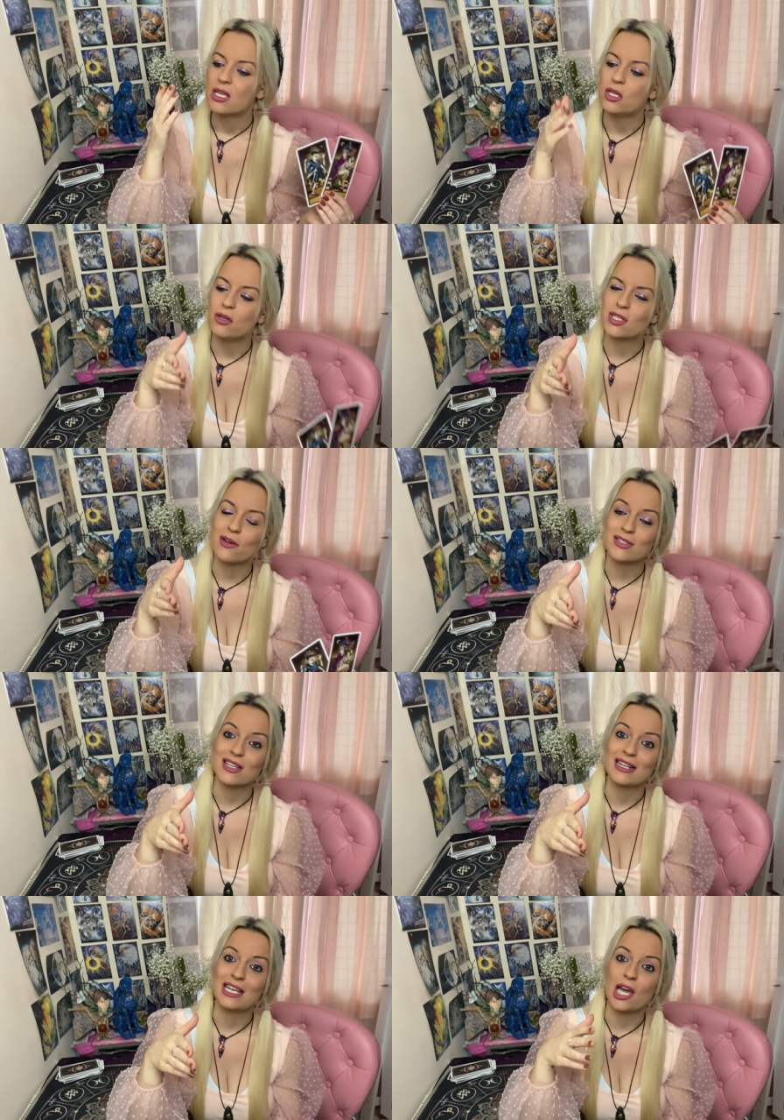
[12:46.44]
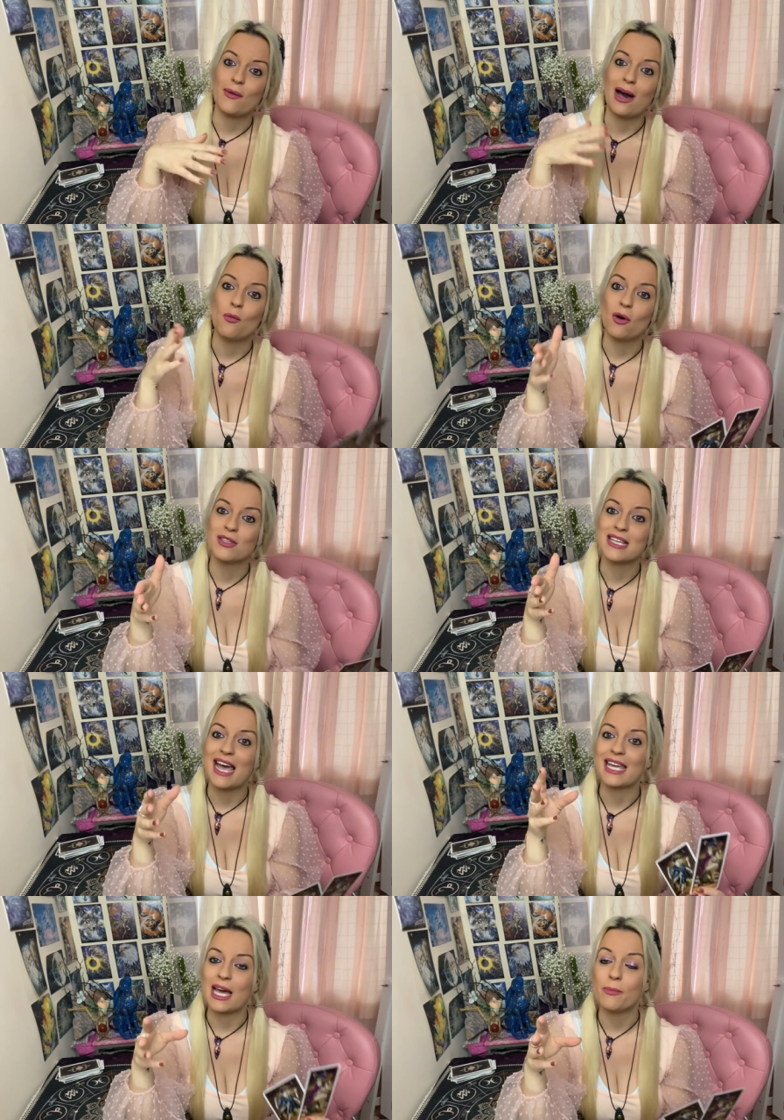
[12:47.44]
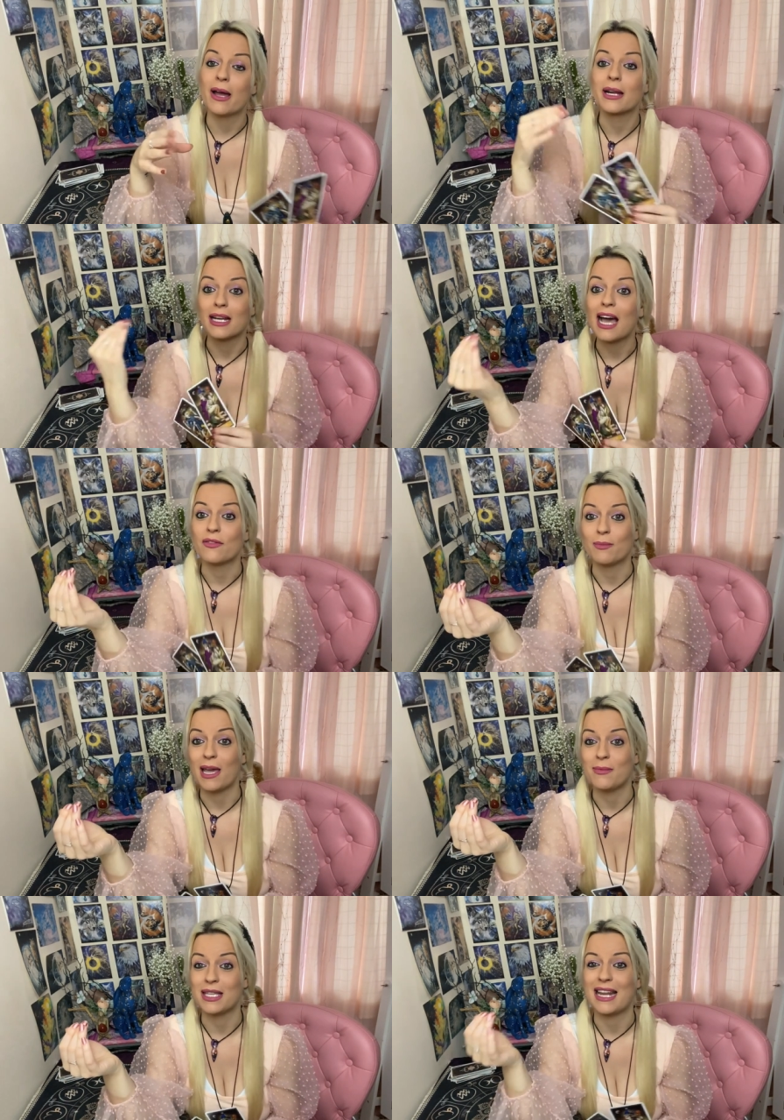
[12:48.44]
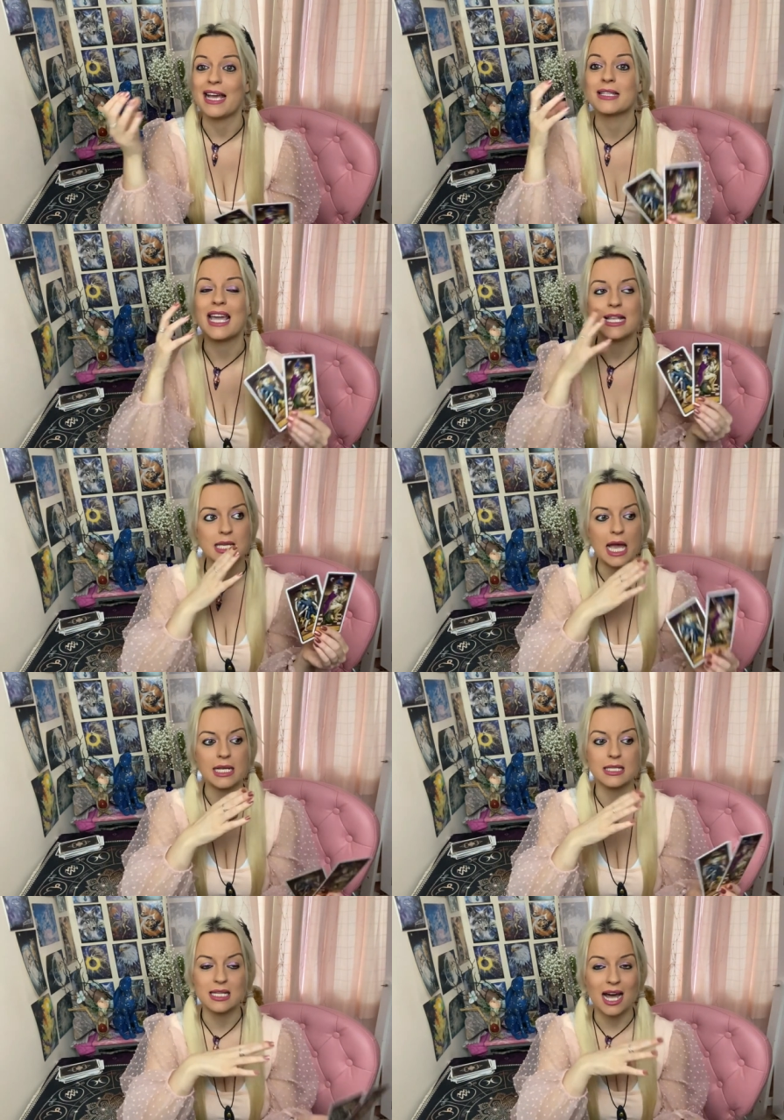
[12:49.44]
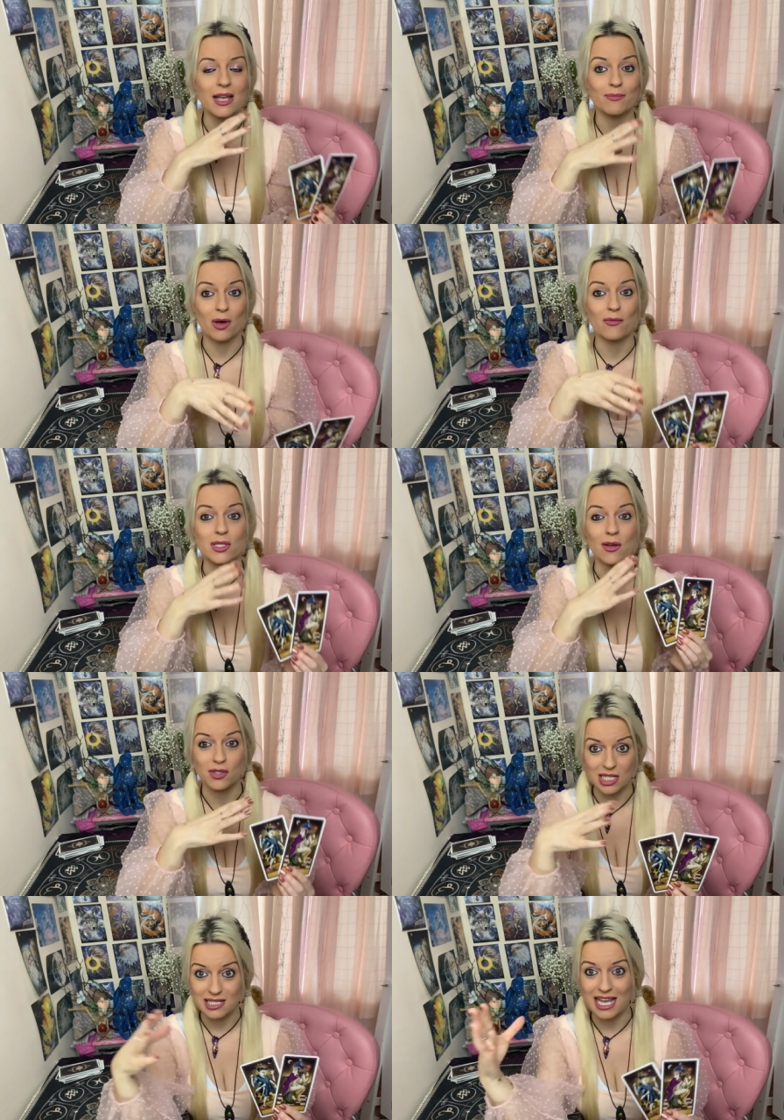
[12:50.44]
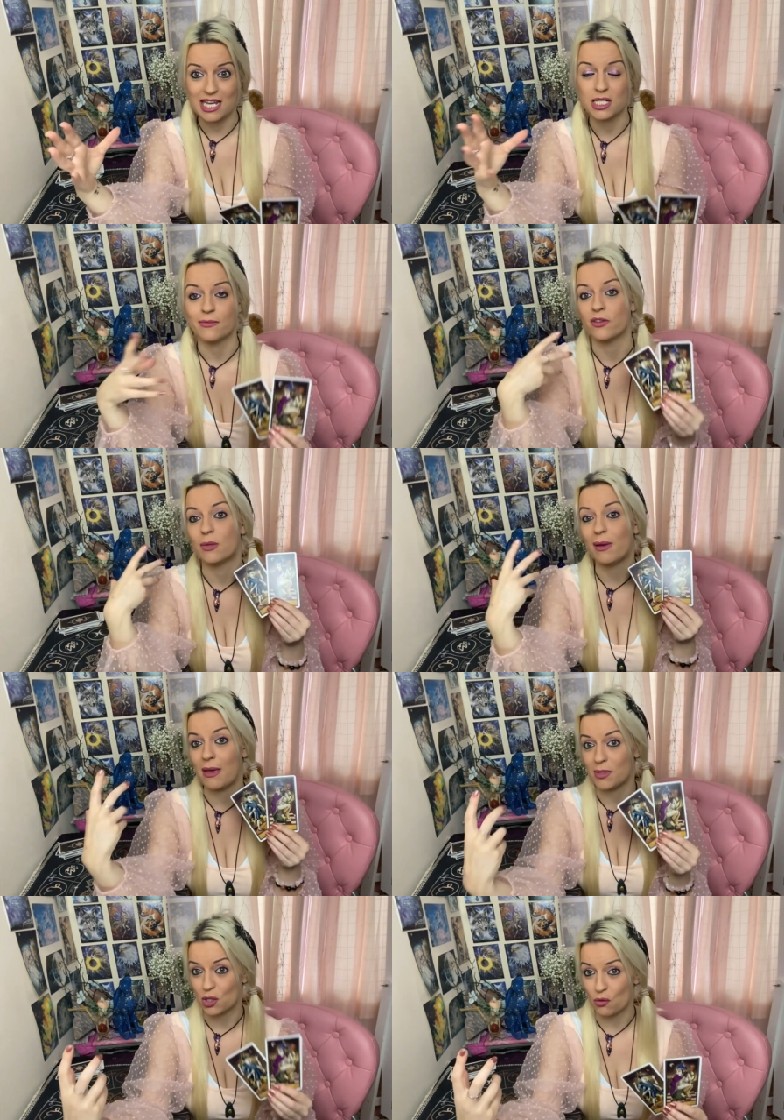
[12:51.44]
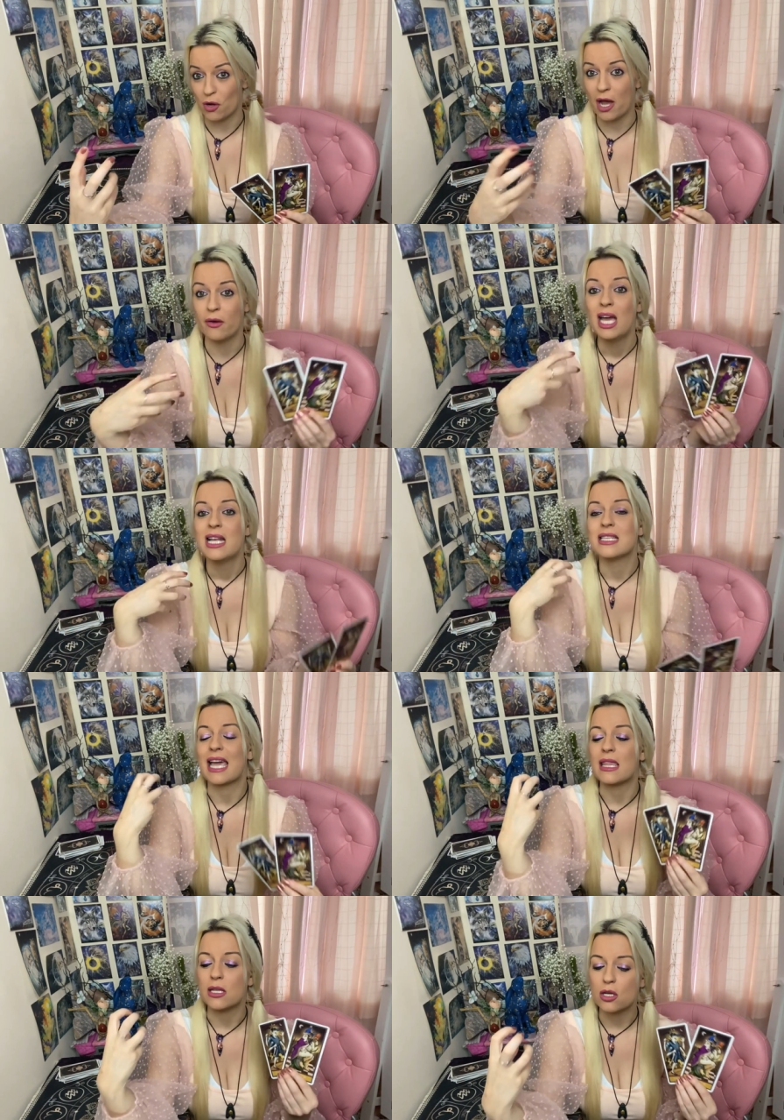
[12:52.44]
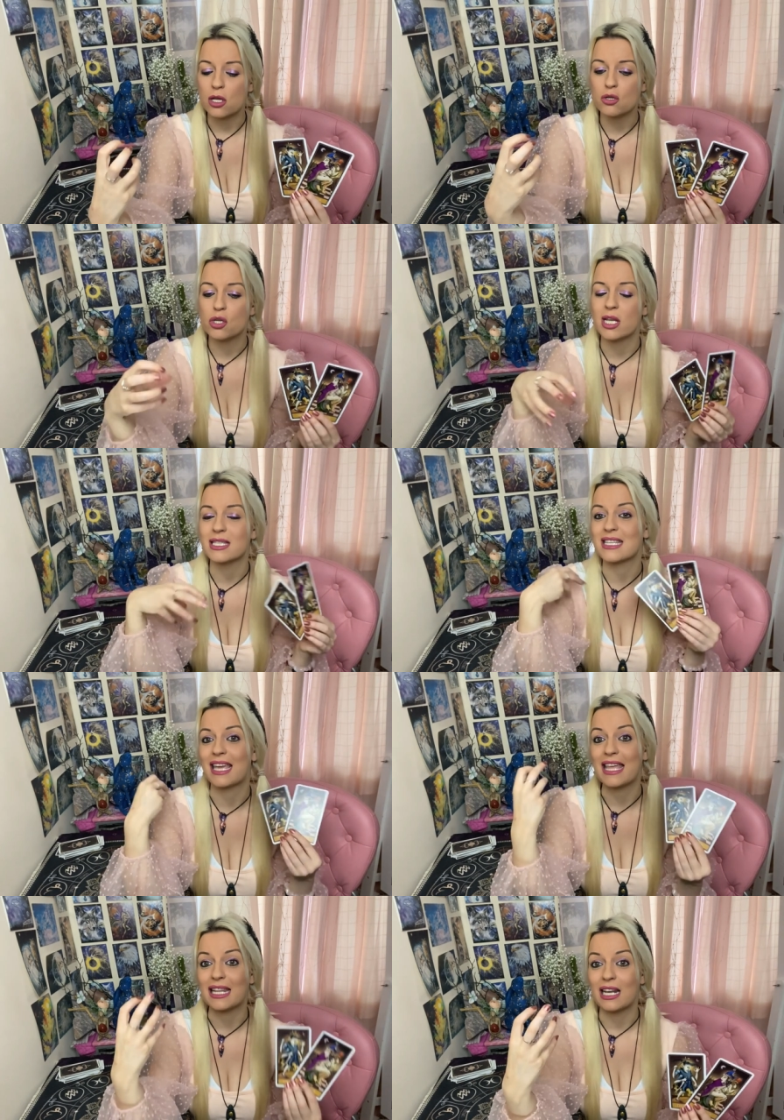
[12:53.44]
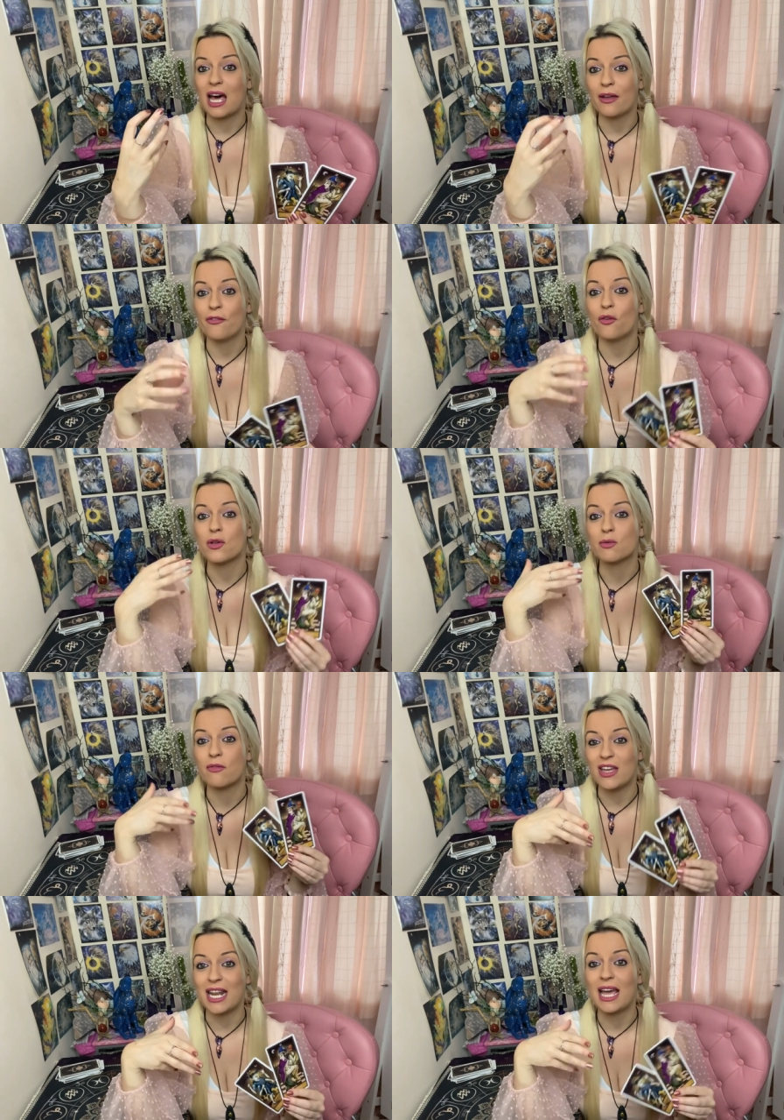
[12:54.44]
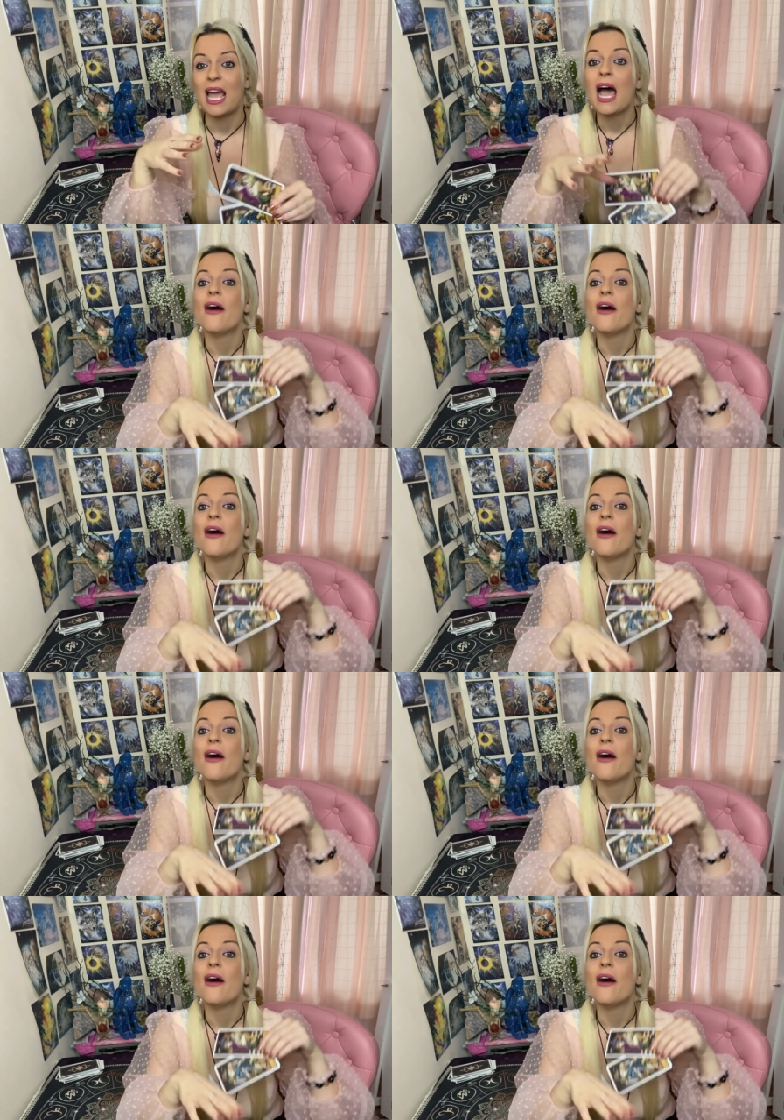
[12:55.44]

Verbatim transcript: you don't suddenly go out one day, get pregnant, have the baby the next. It takes 9 months of gestation for the baby to grow, to get the nutrients, to get the life force within it